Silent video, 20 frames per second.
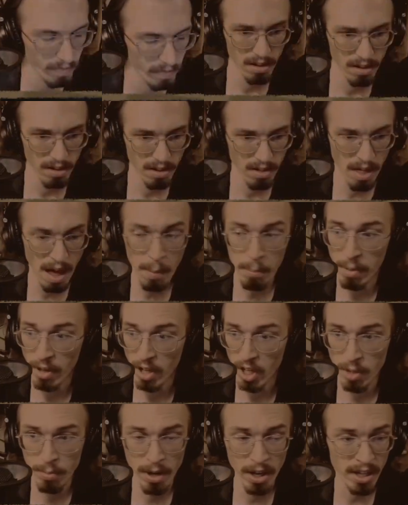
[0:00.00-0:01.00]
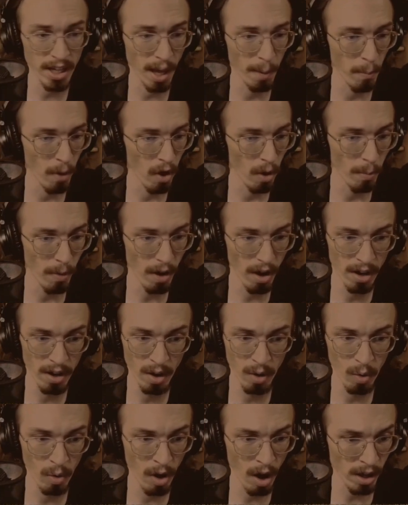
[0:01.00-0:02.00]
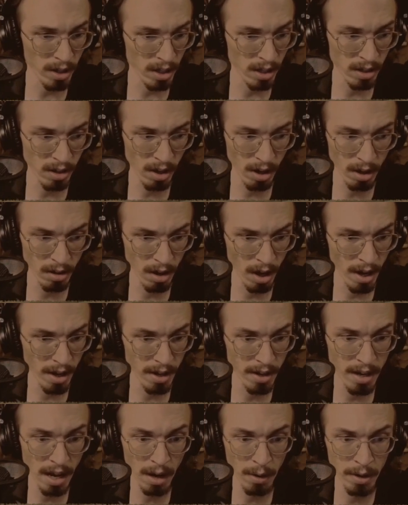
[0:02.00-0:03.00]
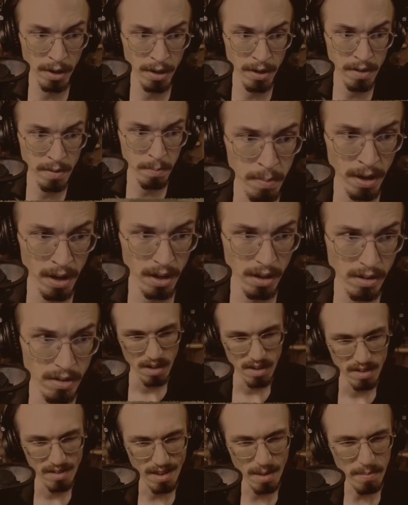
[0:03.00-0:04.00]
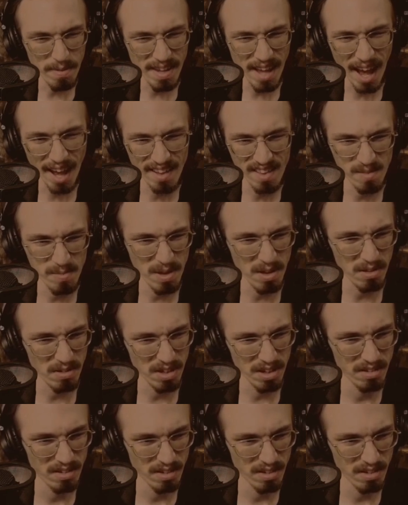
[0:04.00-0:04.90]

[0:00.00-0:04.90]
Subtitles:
That Build-A-Bear came home on a rocky car ride and now it is pissed. Something has to be out here.